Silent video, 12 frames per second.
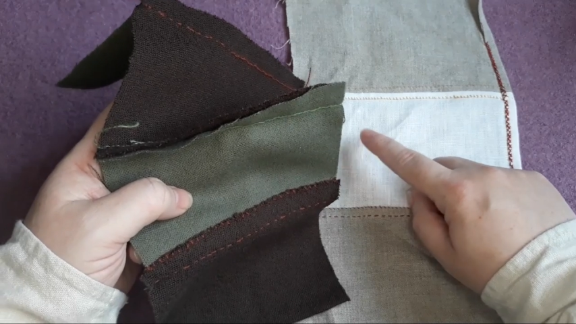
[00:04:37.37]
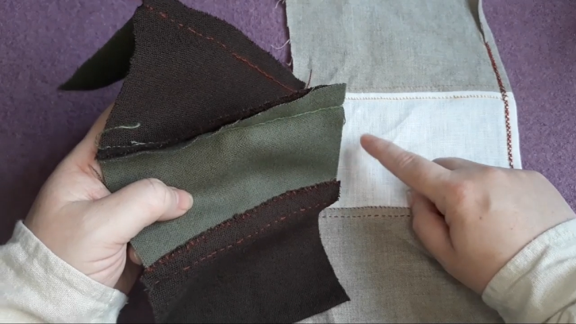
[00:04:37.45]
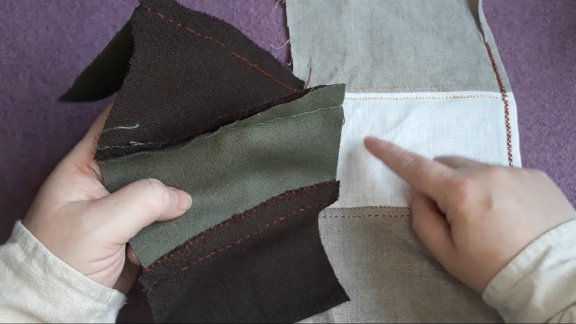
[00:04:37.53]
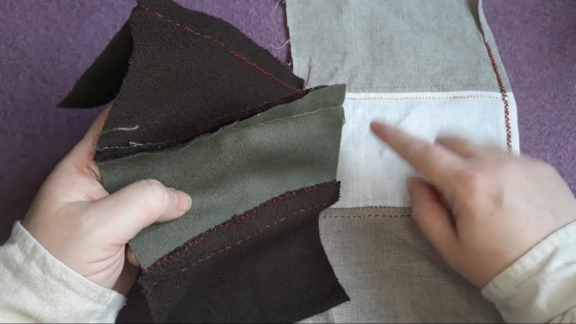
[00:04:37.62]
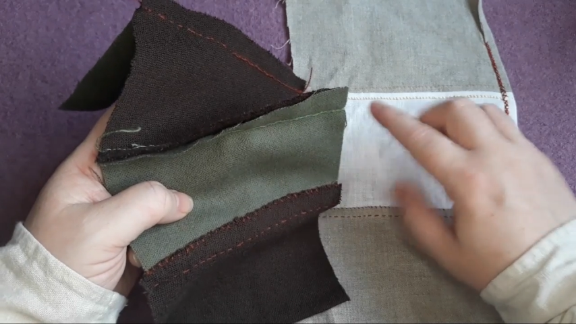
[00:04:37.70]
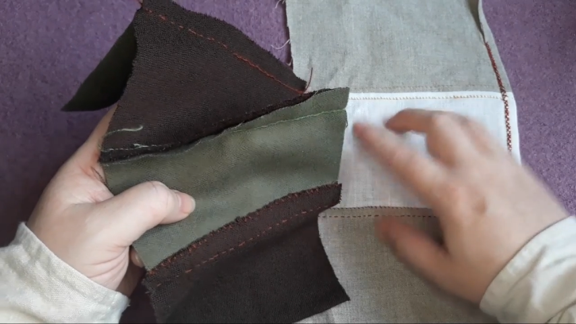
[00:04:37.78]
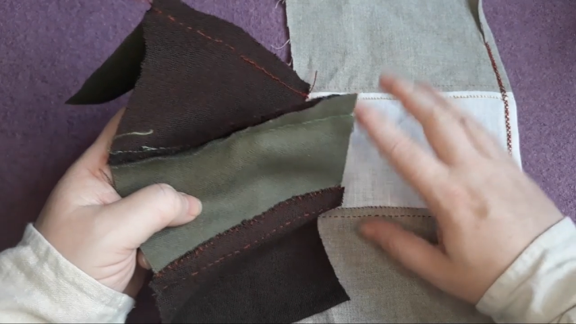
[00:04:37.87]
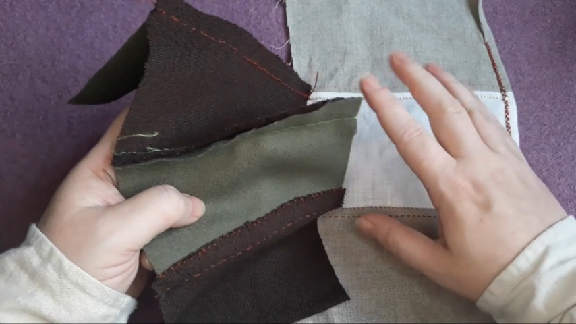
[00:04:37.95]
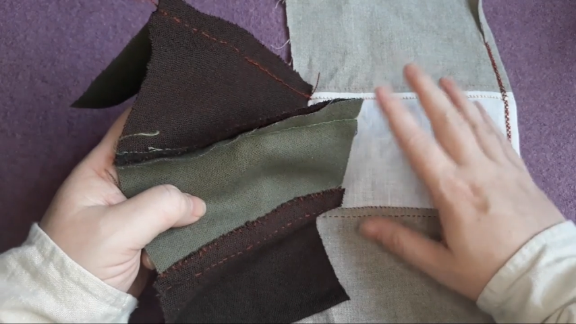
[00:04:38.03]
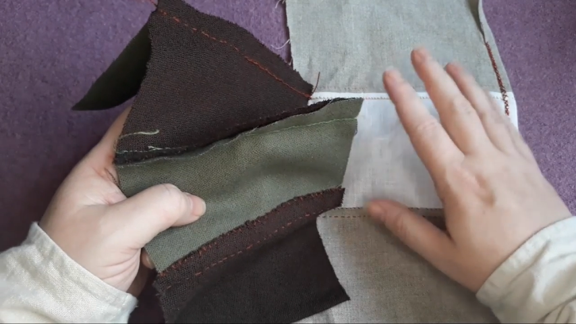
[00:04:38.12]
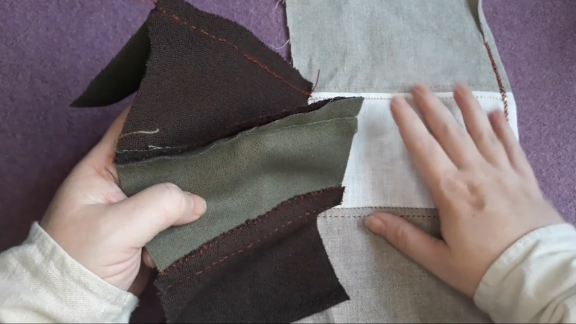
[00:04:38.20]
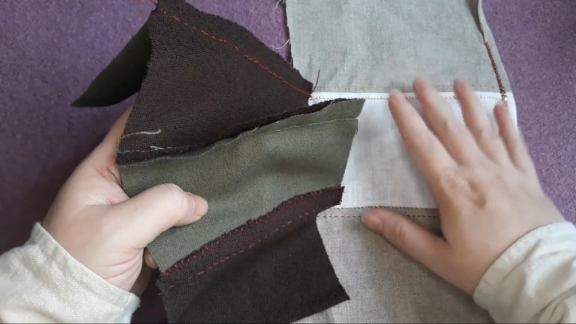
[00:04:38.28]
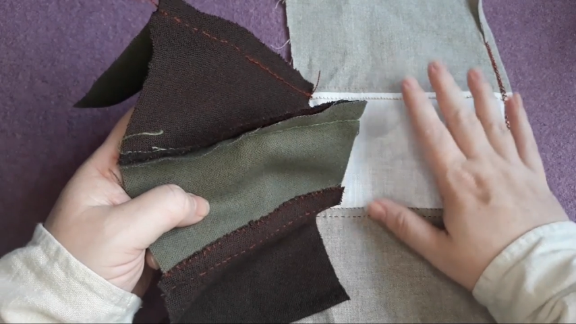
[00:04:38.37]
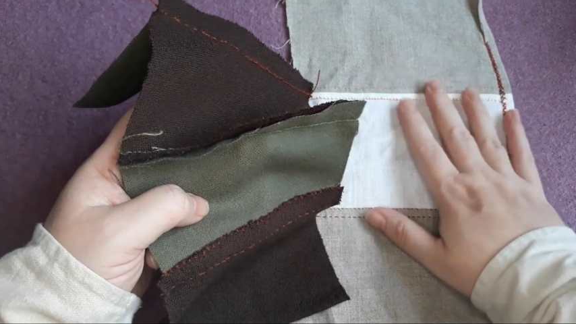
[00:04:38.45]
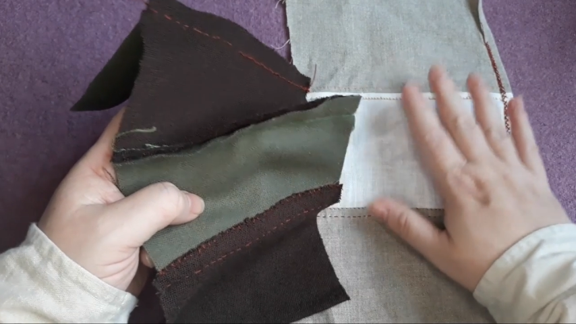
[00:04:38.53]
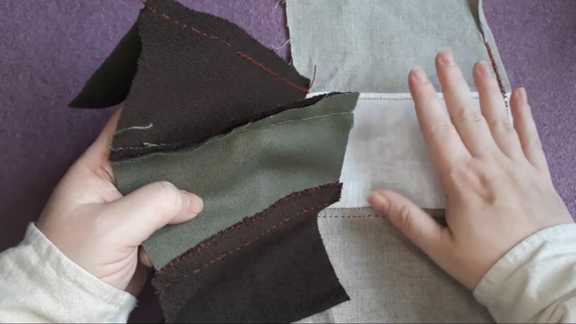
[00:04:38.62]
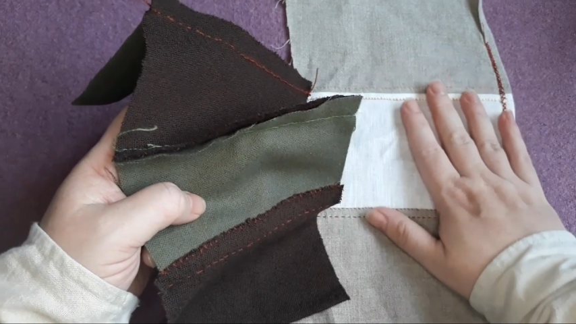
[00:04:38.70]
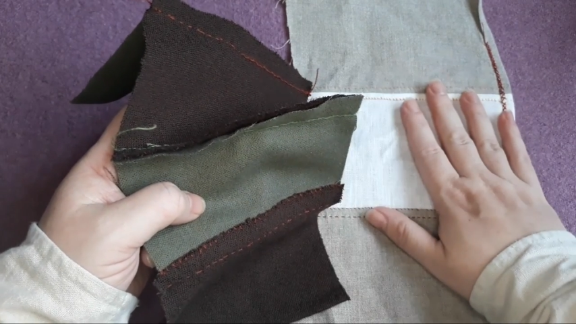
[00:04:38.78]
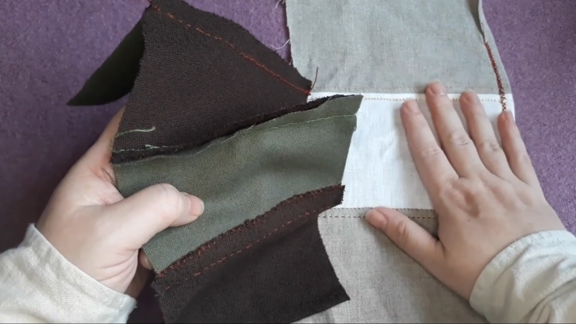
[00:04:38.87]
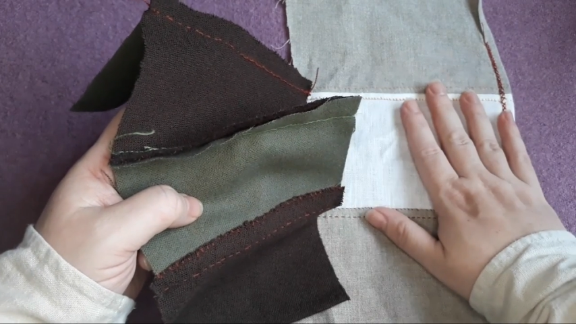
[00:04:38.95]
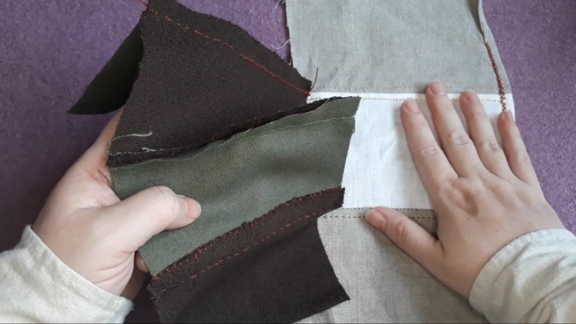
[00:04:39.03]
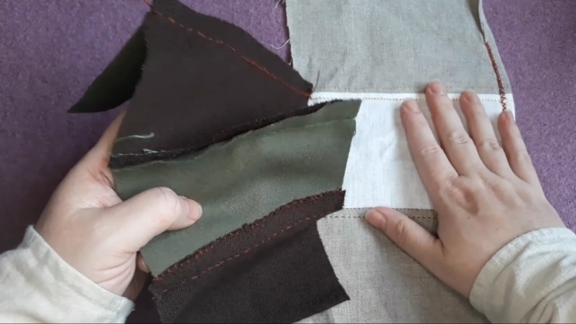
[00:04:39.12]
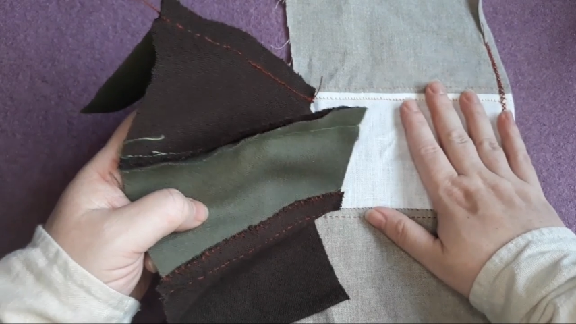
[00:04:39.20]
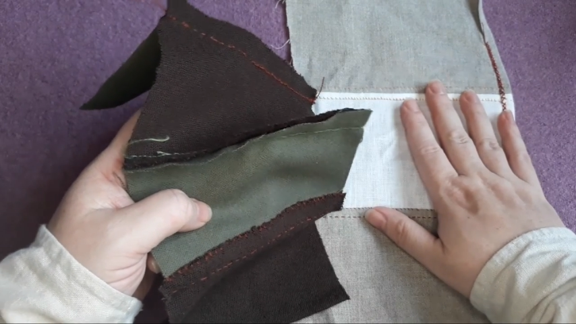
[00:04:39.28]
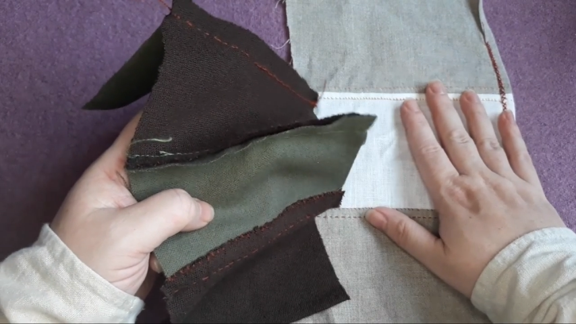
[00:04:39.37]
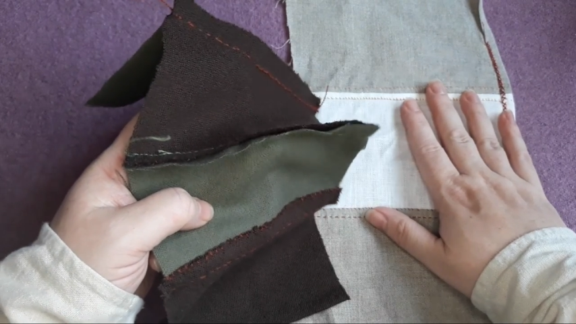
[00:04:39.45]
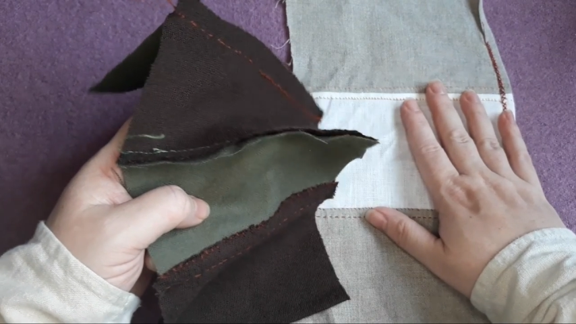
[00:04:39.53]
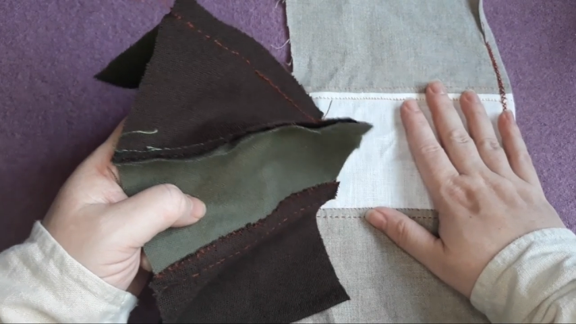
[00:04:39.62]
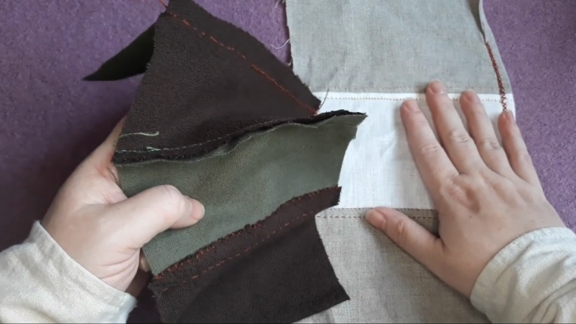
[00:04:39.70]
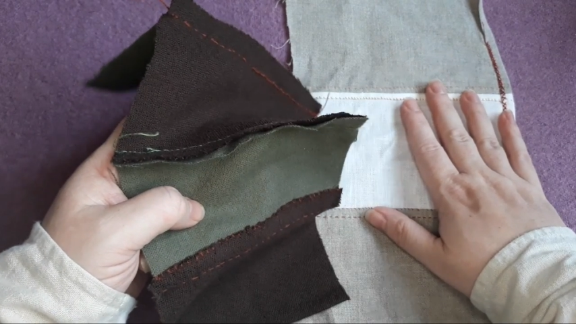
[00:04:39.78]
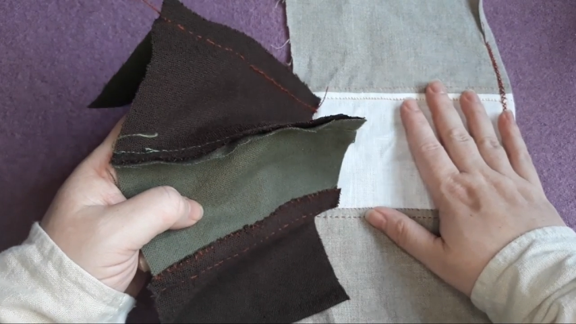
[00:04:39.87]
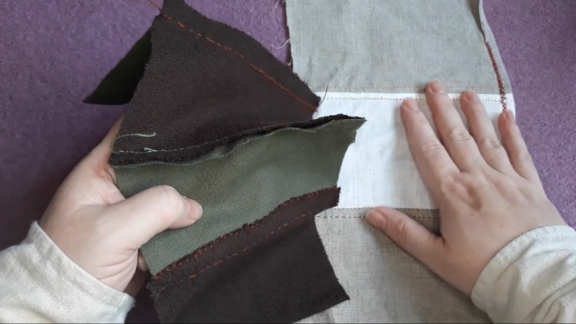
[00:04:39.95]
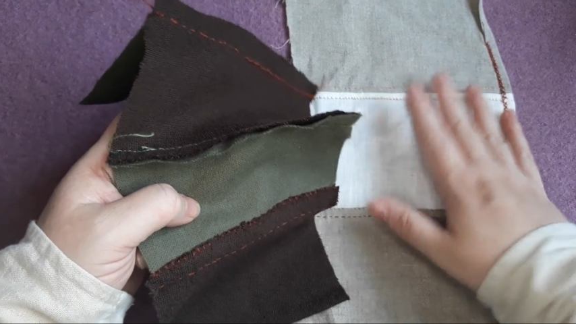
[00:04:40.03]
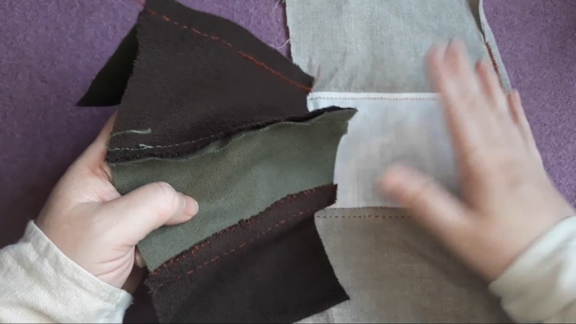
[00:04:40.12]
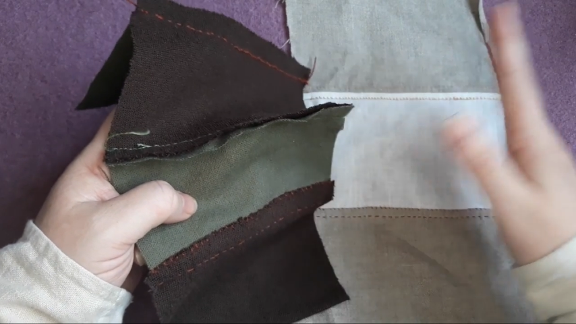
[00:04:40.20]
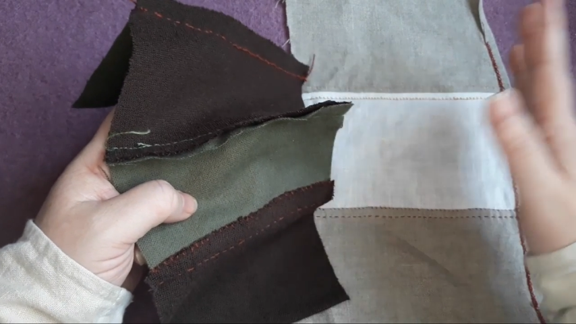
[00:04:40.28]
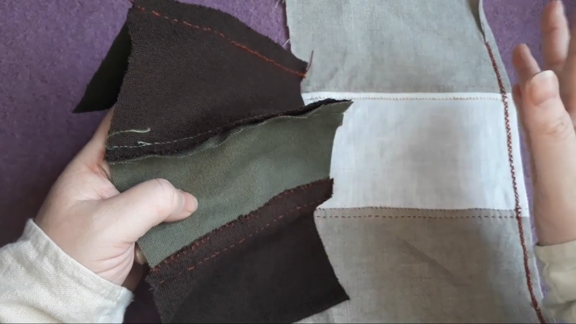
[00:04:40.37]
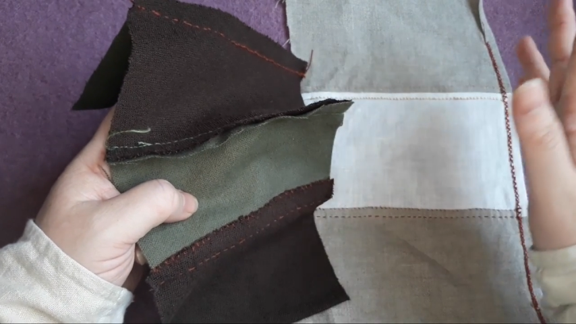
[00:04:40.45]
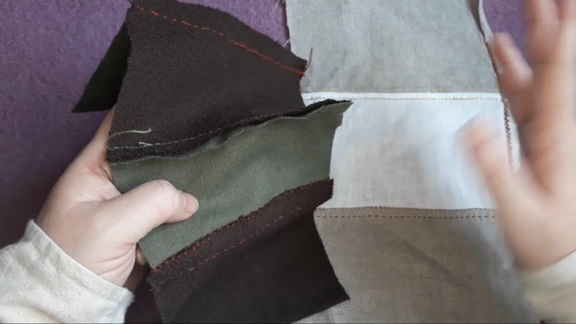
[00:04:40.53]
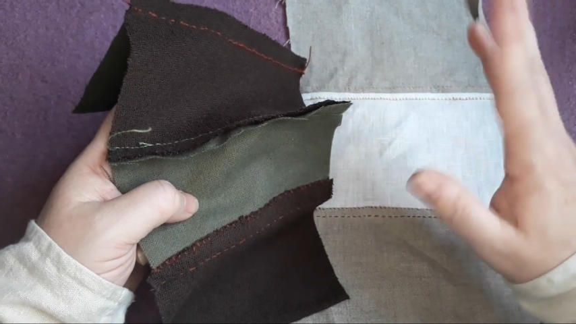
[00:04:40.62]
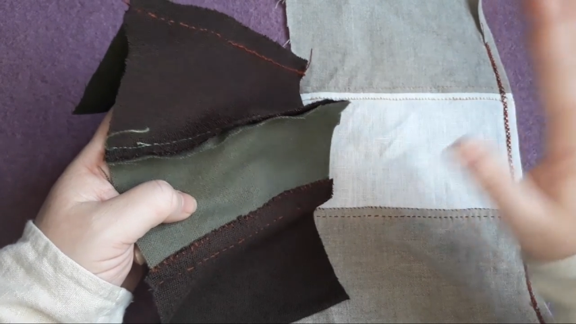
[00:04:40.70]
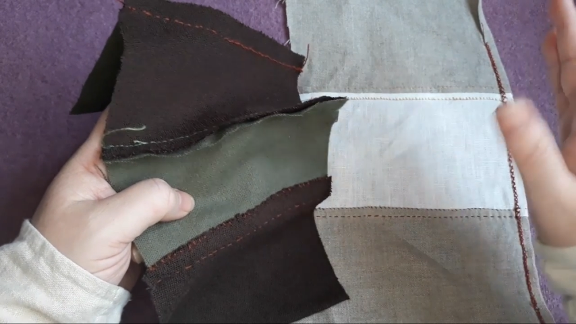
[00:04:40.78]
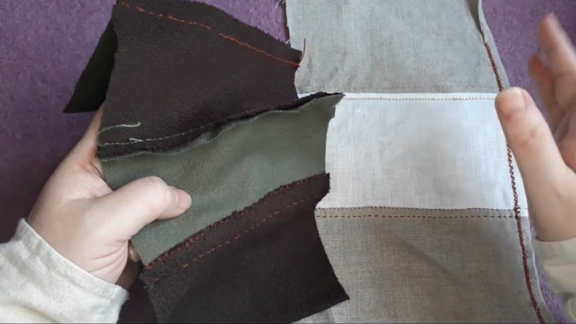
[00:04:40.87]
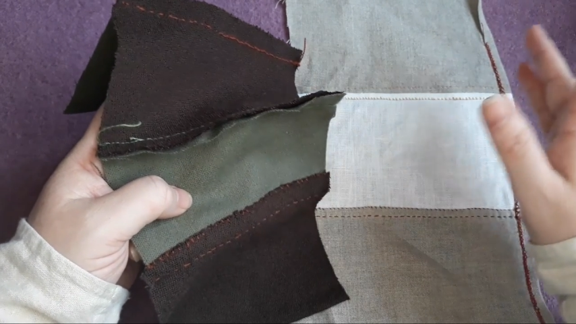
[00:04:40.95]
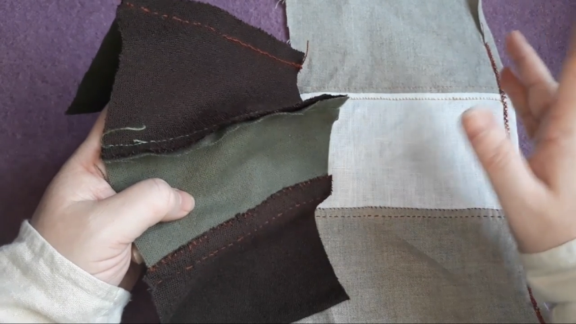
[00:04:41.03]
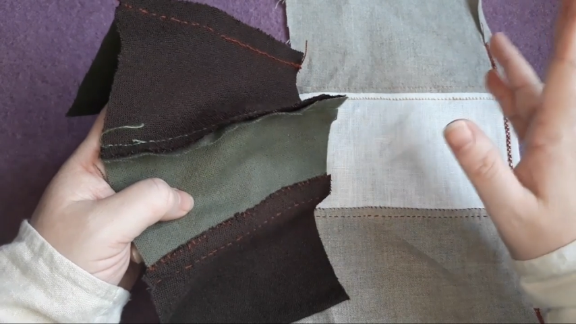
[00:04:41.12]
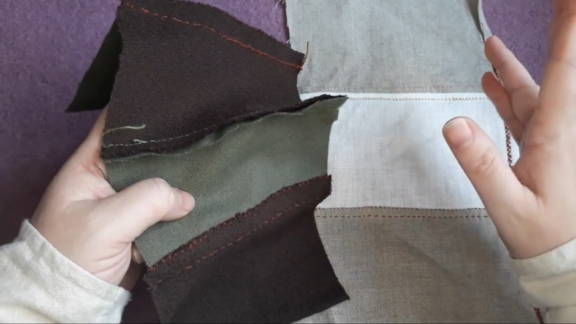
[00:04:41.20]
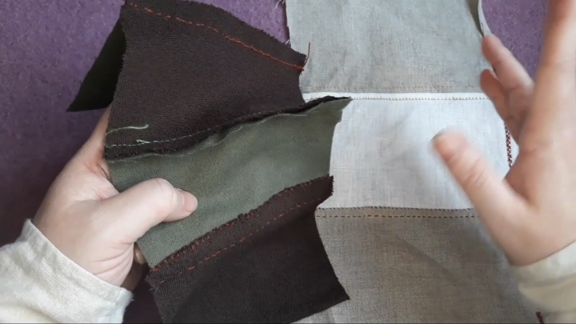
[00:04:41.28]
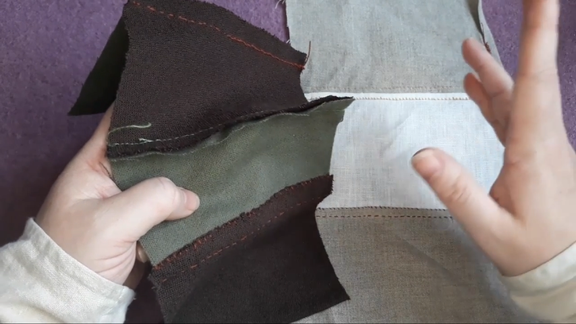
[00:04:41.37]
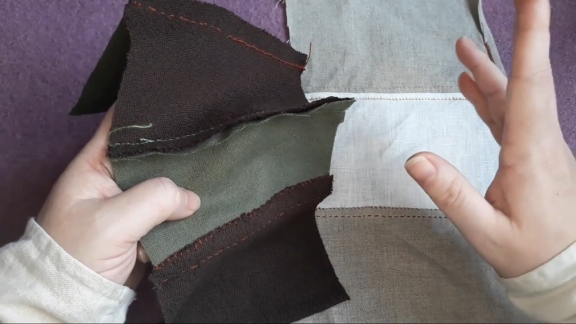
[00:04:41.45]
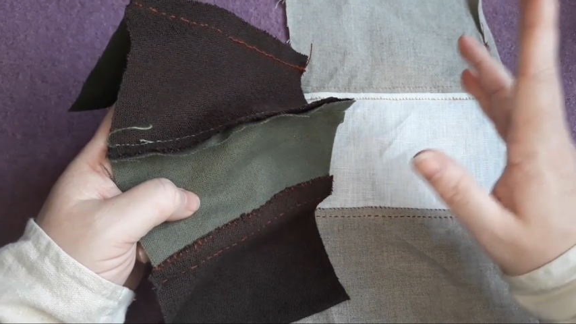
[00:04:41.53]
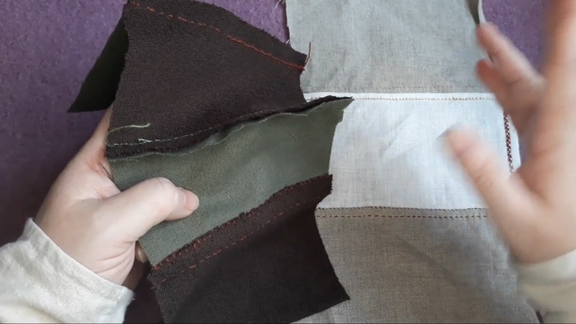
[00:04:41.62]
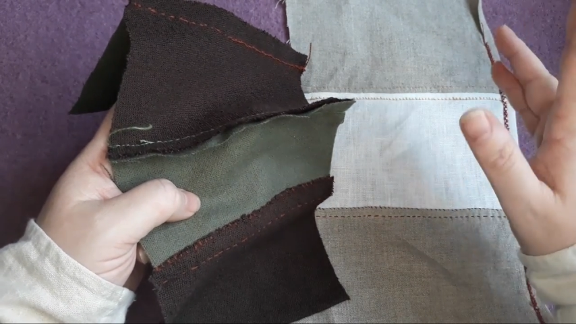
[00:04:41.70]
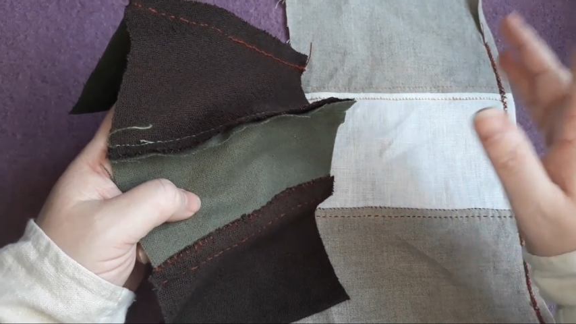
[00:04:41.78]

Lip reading: No face is visible, so there are no lips to read.